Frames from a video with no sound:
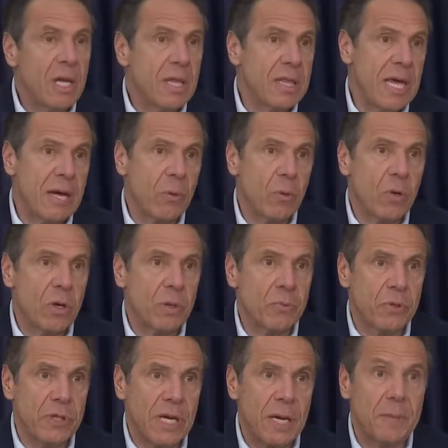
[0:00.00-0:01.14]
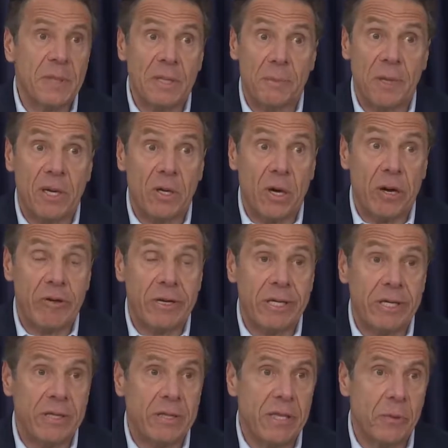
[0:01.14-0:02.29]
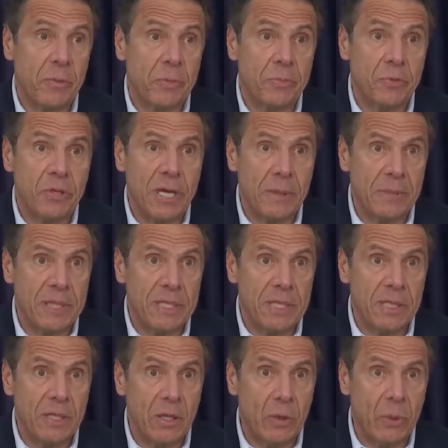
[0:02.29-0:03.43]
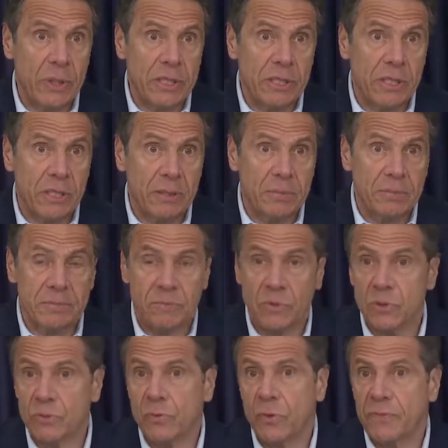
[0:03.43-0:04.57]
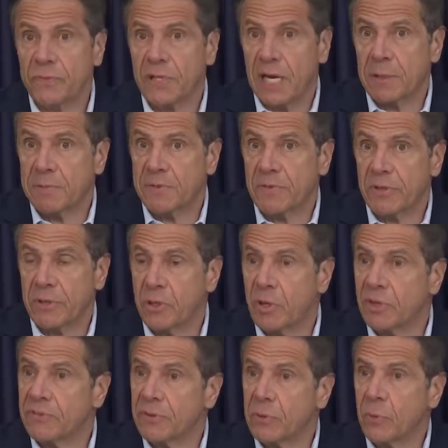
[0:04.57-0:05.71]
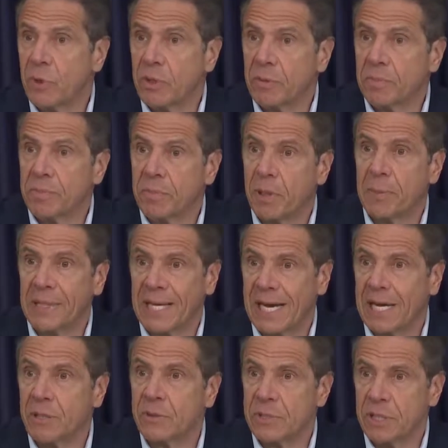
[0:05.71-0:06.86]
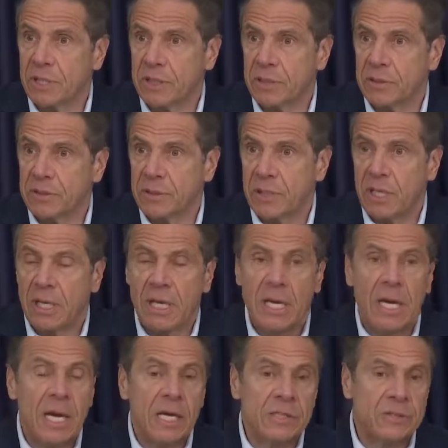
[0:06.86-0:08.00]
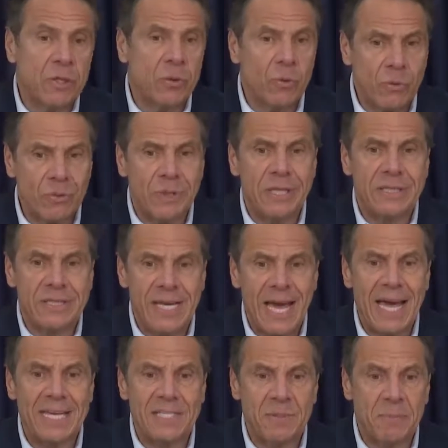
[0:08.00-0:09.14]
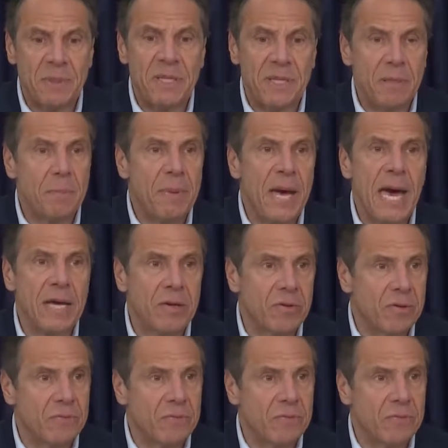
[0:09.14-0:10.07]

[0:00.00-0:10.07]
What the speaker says: They were predominantly minority. They were predominantly low income. Those rooftops very often were public housing. So this has been the pattern.